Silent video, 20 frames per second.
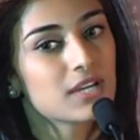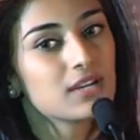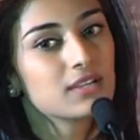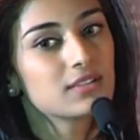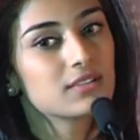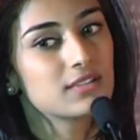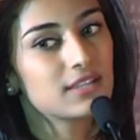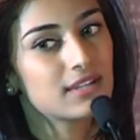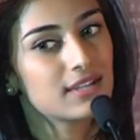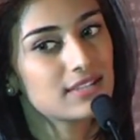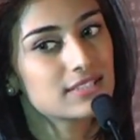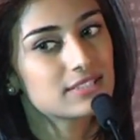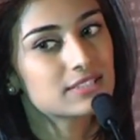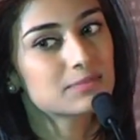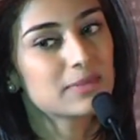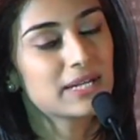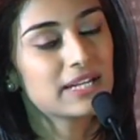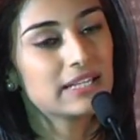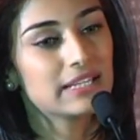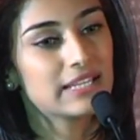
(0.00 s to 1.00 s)
today is
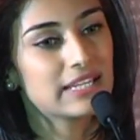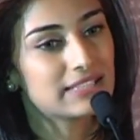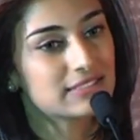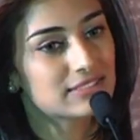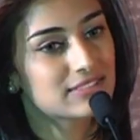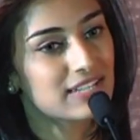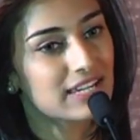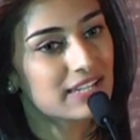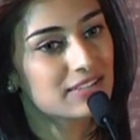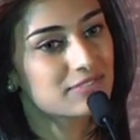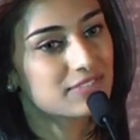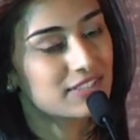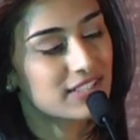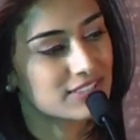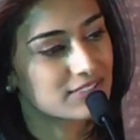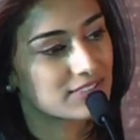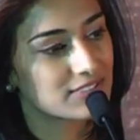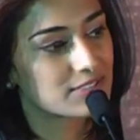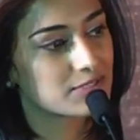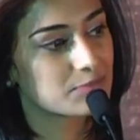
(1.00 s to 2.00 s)
my late
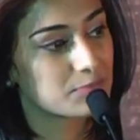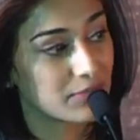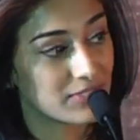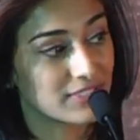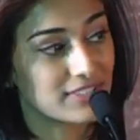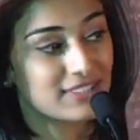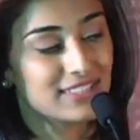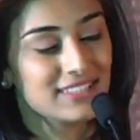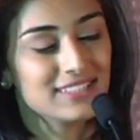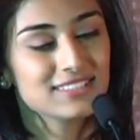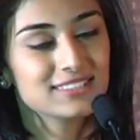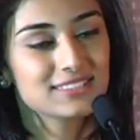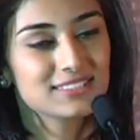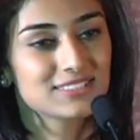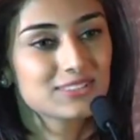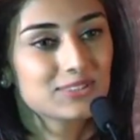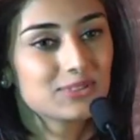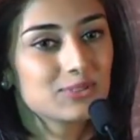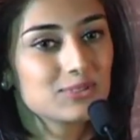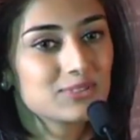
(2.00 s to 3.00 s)
grandfather's birthday, so
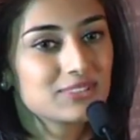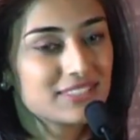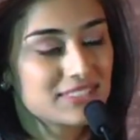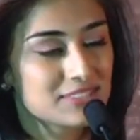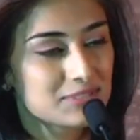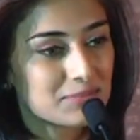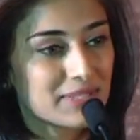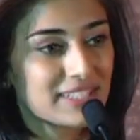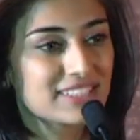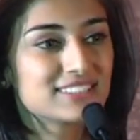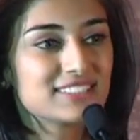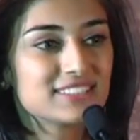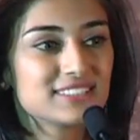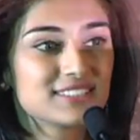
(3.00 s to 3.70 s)
this makes